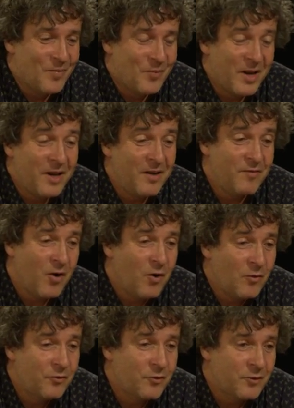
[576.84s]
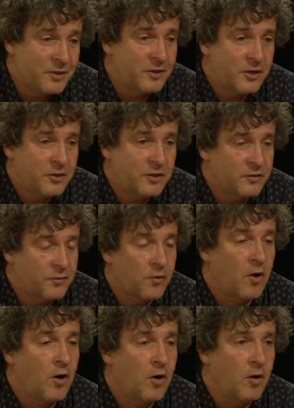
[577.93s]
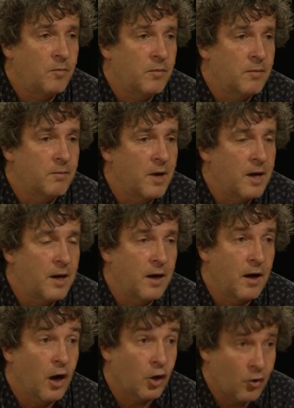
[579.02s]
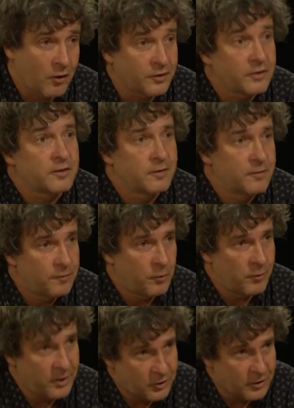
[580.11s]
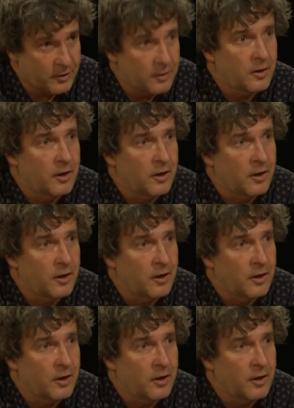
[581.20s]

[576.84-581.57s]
But it involved researchers from across the region,